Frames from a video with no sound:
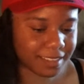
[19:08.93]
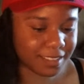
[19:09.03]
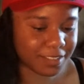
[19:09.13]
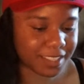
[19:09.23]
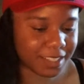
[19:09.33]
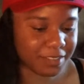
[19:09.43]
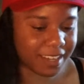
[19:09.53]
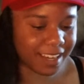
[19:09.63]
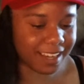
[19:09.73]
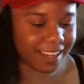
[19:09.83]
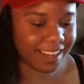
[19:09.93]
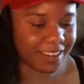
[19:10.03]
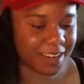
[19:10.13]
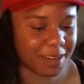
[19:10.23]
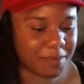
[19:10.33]
You said you can't. Yeah,
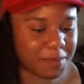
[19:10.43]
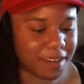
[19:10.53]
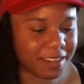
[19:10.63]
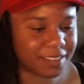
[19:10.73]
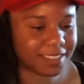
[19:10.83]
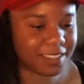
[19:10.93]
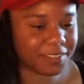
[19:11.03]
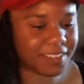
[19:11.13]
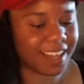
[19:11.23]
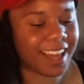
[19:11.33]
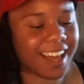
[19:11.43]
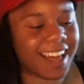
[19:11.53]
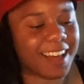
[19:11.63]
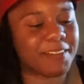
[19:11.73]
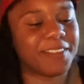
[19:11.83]
you can't be by yourself.
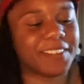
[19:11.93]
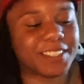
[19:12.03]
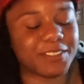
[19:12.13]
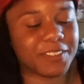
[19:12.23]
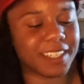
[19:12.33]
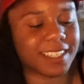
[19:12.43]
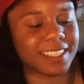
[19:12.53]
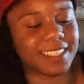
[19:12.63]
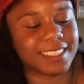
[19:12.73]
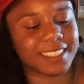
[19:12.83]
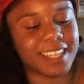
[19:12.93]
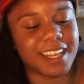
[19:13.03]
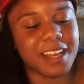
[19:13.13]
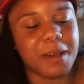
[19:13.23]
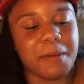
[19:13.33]
What you was?
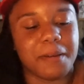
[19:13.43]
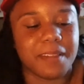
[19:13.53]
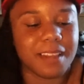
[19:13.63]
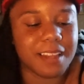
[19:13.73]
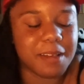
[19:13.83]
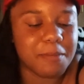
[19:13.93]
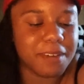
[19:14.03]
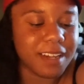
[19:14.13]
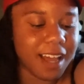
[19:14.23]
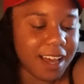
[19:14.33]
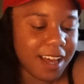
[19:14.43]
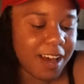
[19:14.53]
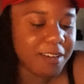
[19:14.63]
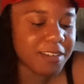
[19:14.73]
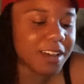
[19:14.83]
But nah,
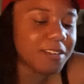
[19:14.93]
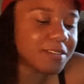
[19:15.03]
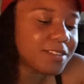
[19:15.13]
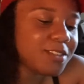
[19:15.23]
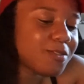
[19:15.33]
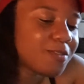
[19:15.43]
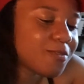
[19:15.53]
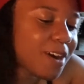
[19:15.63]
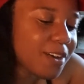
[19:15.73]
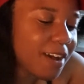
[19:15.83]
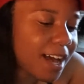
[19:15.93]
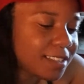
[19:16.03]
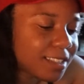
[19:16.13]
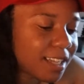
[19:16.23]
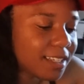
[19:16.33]
I don't know. Why your
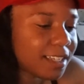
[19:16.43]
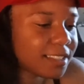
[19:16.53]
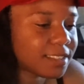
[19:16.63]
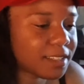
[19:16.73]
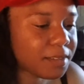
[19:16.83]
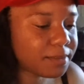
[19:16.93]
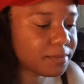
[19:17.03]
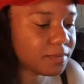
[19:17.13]
eyes look like that then?